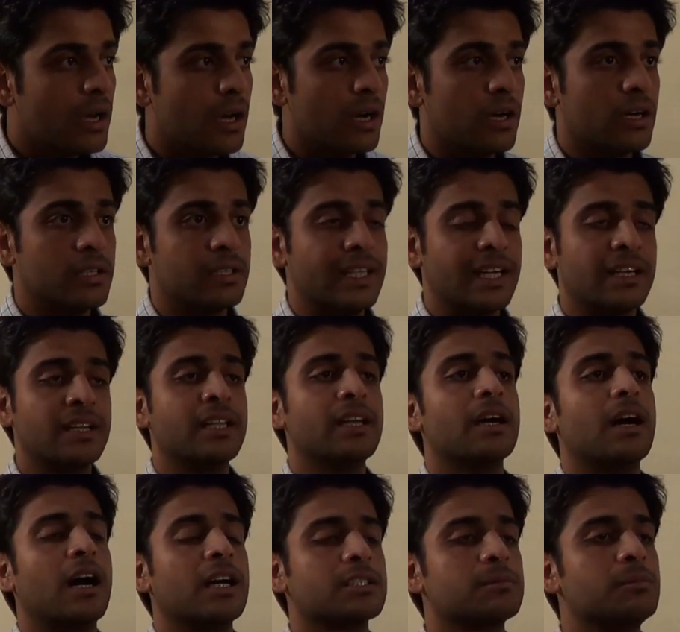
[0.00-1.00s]
Uh, then
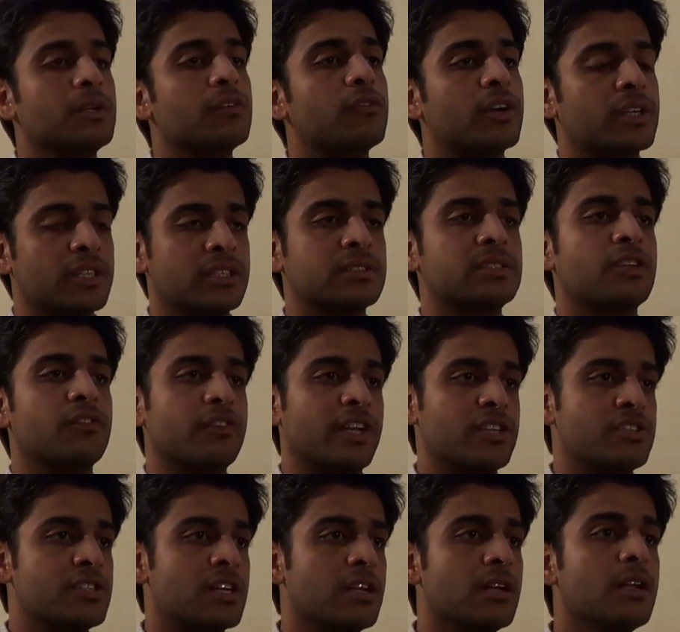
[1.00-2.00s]
they asked me what is
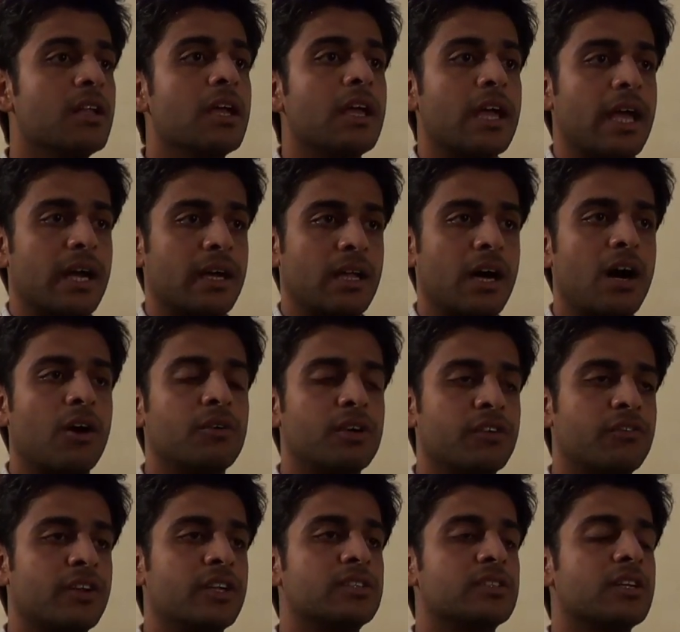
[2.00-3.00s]
differential and how
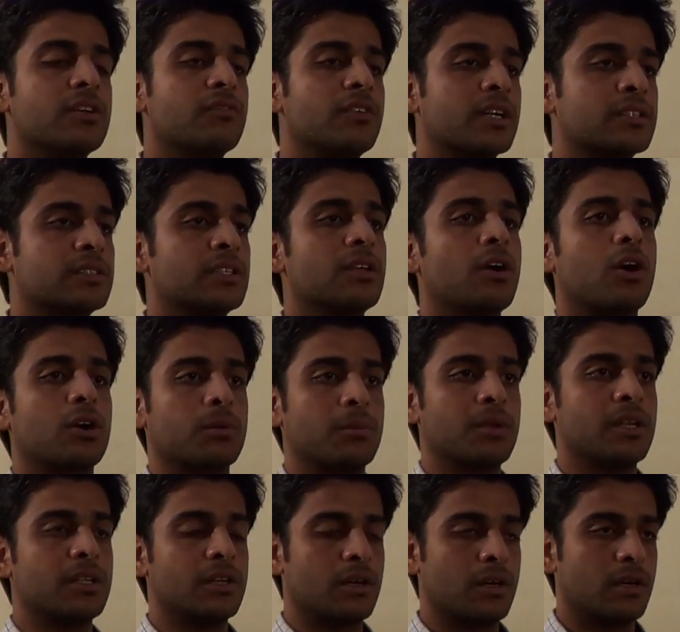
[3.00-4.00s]
differential works in
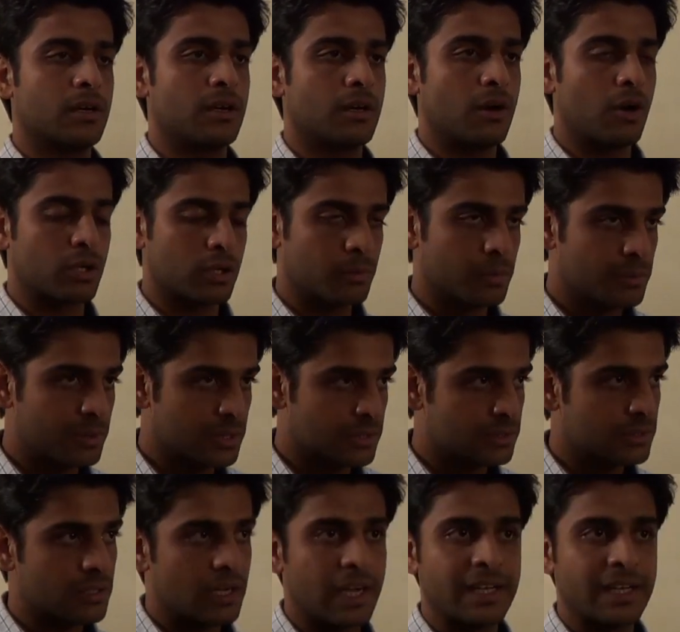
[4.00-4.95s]
automob uh, automobiles.